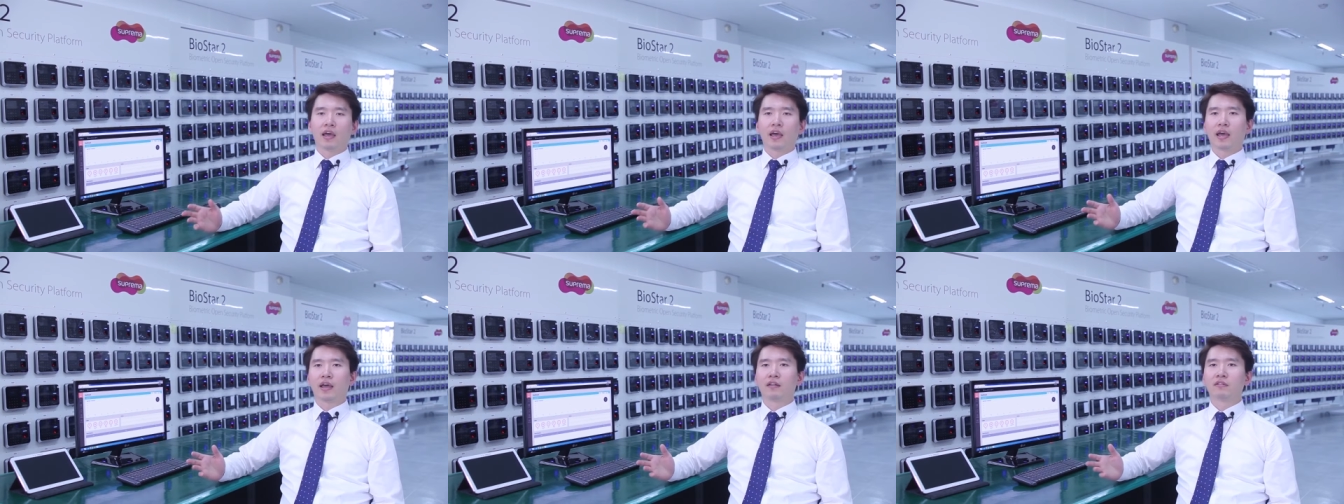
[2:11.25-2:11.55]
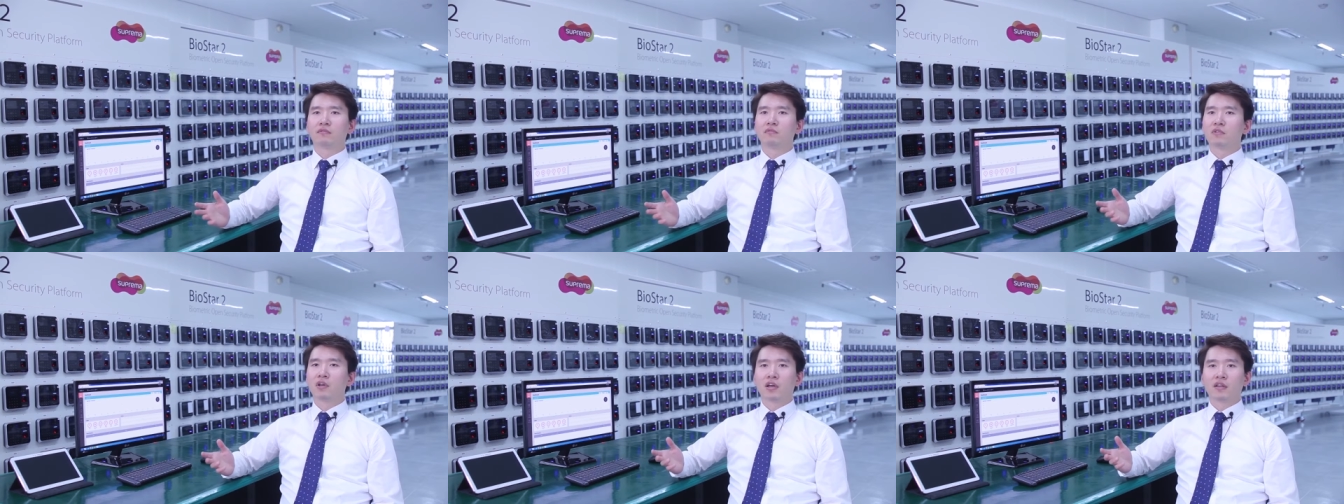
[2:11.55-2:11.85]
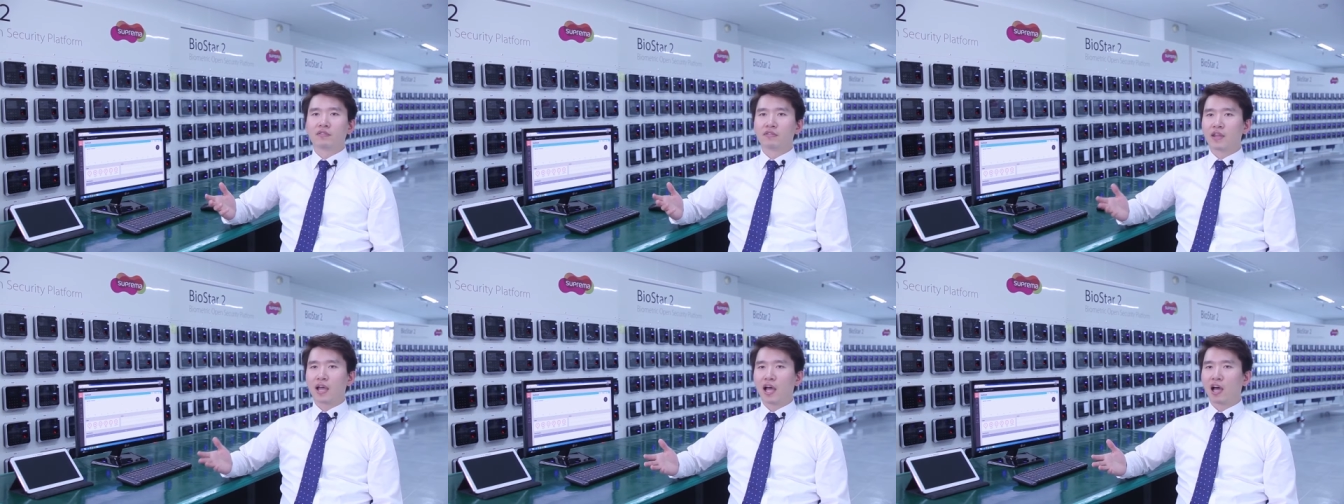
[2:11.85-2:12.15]
And
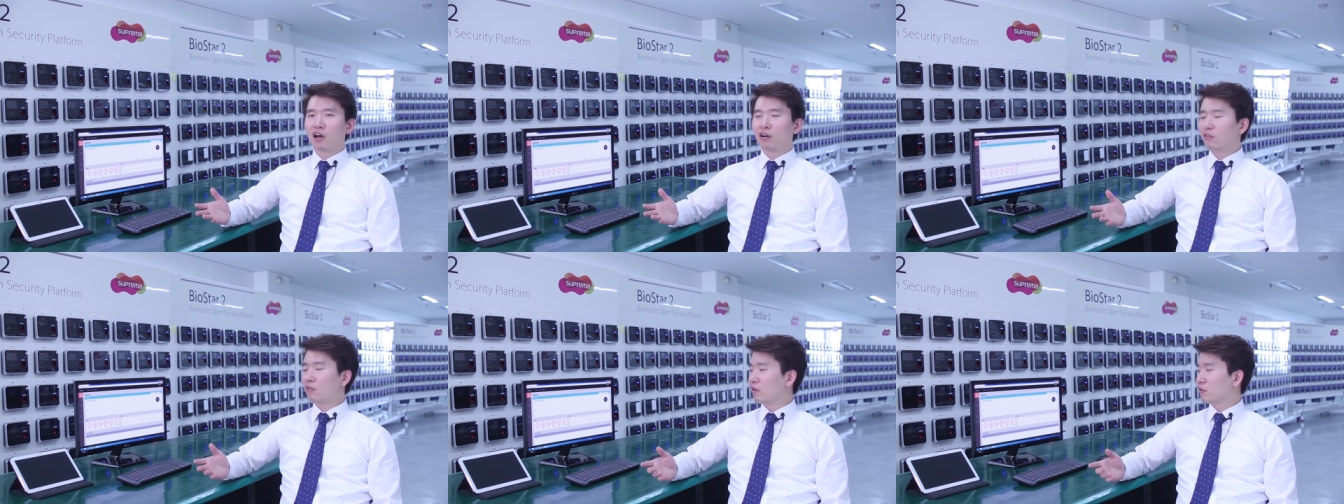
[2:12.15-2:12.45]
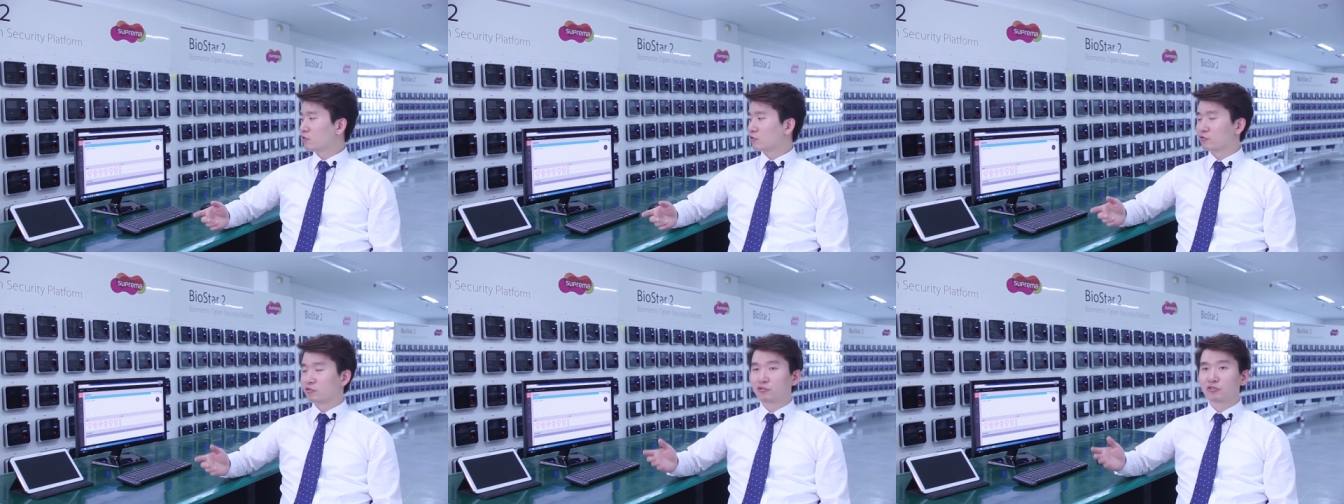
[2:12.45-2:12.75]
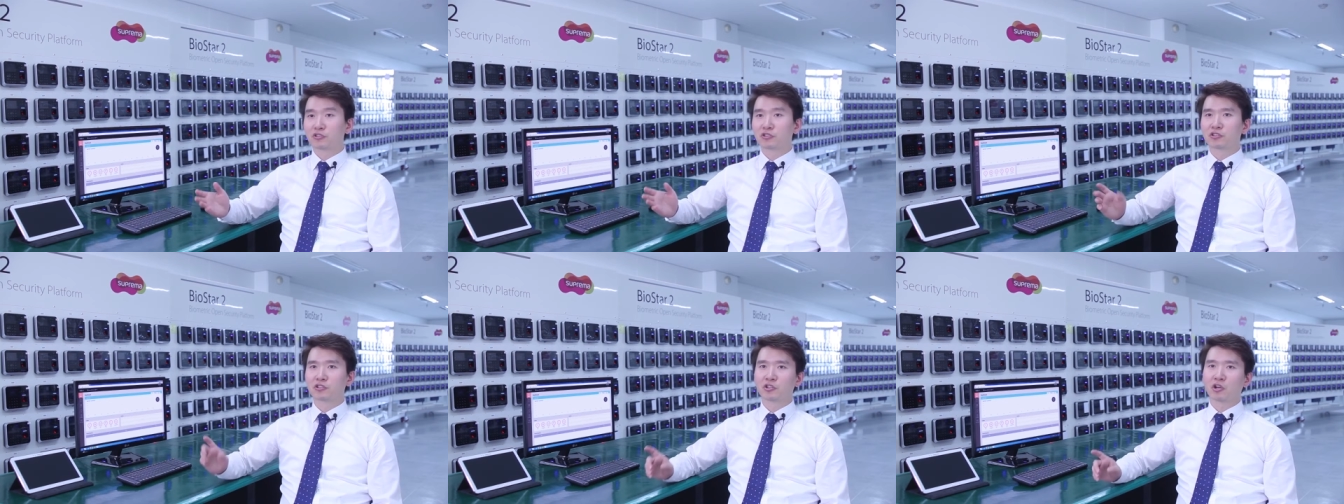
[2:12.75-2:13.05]
now, to
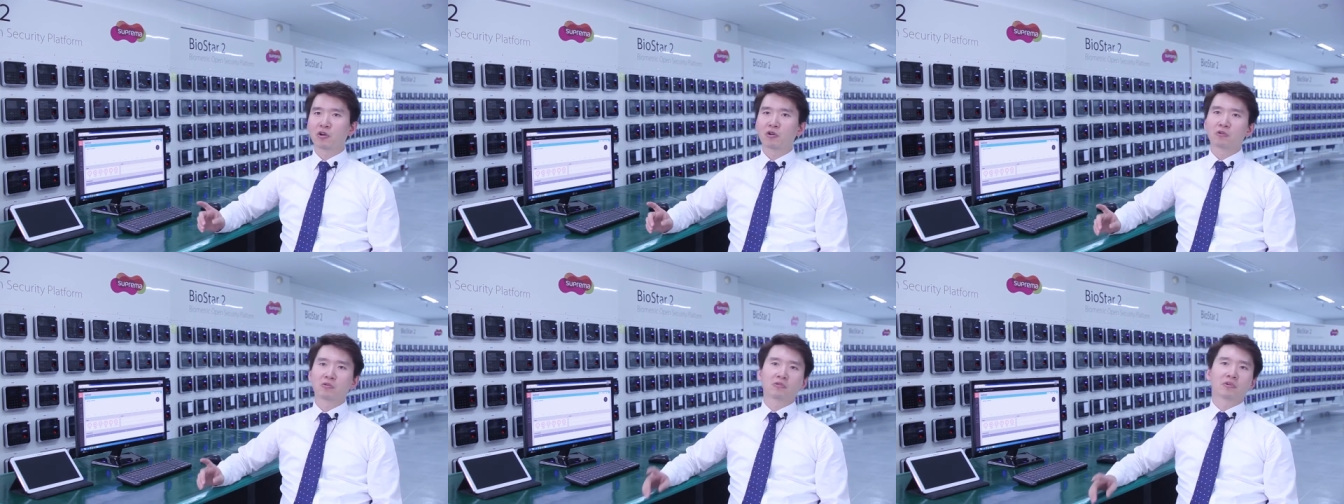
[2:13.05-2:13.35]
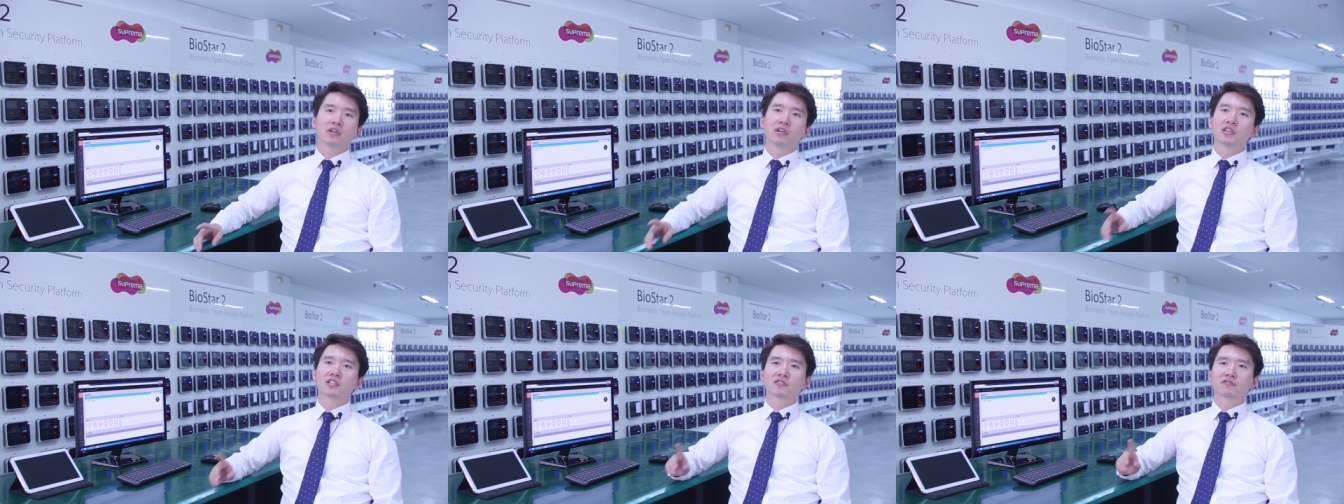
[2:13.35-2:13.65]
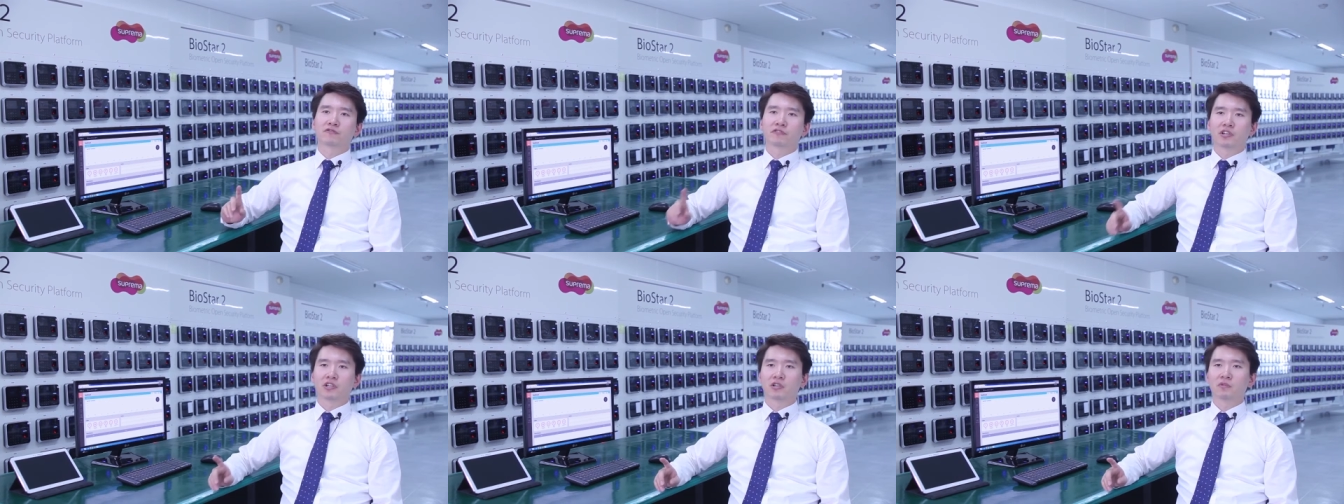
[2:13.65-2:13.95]
show its
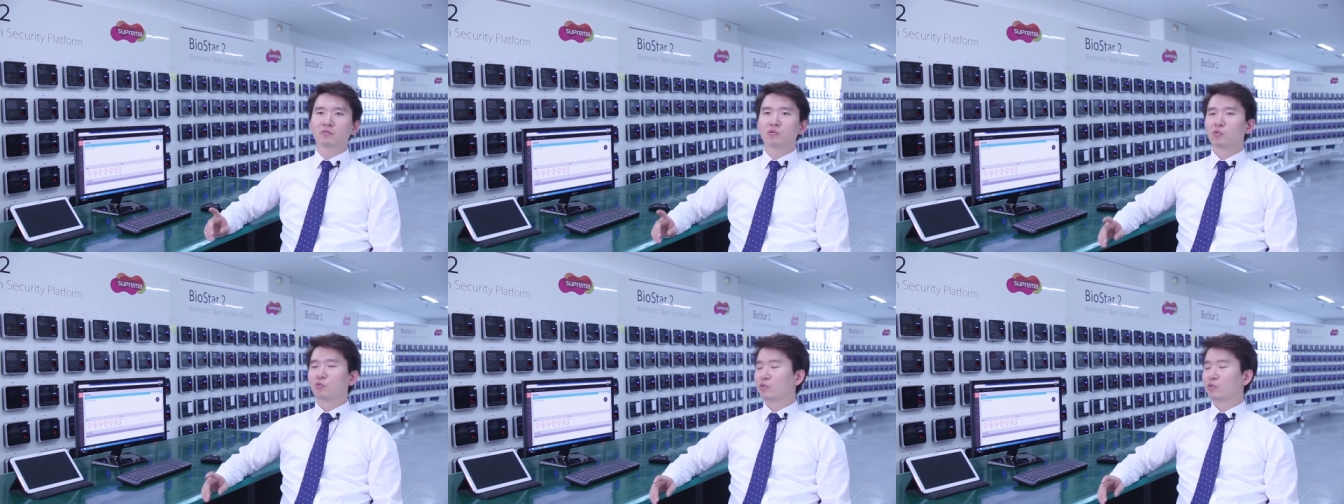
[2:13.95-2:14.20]
freedom,